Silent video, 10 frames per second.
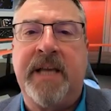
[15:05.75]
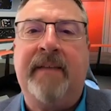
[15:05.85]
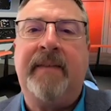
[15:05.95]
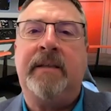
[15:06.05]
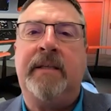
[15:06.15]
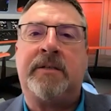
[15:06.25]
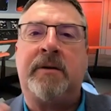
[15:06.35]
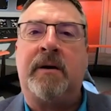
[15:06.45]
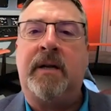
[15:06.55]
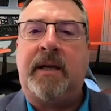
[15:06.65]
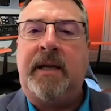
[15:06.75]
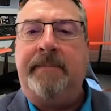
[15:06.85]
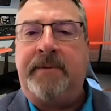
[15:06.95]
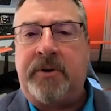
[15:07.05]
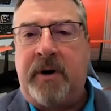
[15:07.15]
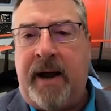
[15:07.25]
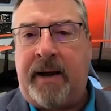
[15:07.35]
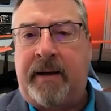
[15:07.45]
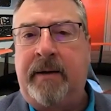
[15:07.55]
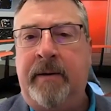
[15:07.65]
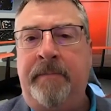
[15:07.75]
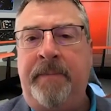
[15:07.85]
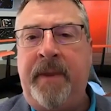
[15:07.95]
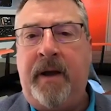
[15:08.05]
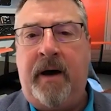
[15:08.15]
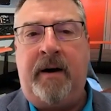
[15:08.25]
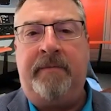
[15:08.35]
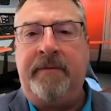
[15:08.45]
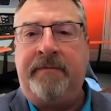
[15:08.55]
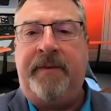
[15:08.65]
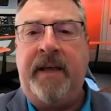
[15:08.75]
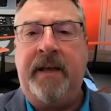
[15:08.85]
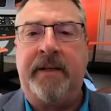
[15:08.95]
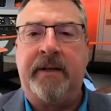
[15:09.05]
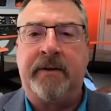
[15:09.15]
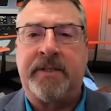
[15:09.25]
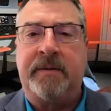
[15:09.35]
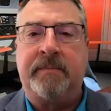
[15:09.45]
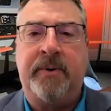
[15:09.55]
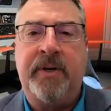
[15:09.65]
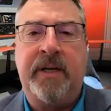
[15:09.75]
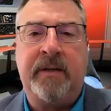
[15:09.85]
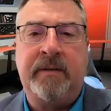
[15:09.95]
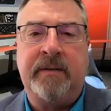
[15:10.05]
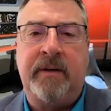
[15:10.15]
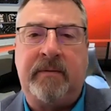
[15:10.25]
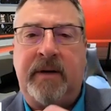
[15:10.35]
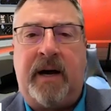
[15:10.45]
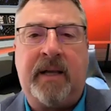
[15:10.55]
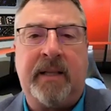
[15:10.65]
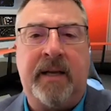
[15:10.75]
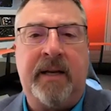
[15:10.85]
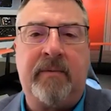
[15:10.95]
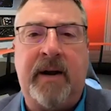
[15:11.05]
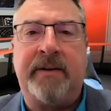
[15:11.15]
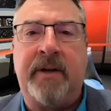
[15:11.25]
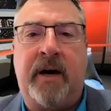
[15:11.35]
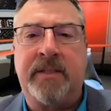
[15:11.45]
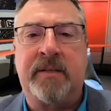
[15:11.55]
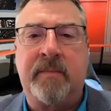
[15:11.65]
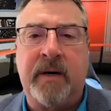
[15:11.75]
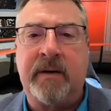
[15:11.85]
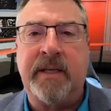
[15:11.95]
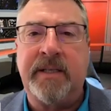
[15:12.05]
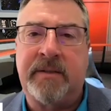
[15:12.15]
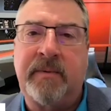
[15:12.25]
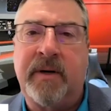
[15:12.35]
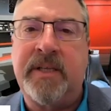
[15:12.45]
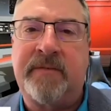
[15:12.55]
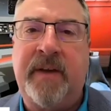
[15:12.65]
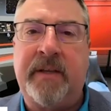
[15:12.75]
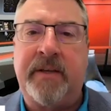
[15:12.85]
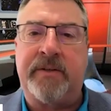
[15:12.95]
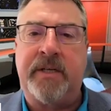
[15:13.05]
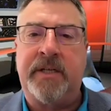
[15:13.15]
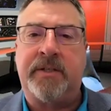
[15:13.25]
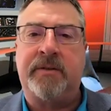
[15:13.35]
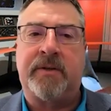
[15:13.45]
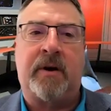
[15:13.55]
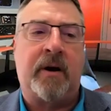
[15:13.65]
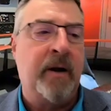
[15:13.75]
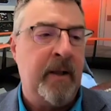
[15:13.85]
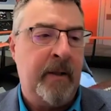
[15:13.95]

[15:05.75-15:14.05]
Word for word: And then they started to keep track of failures and putting, you know, highlighting red dots of where these, where these failures and issues are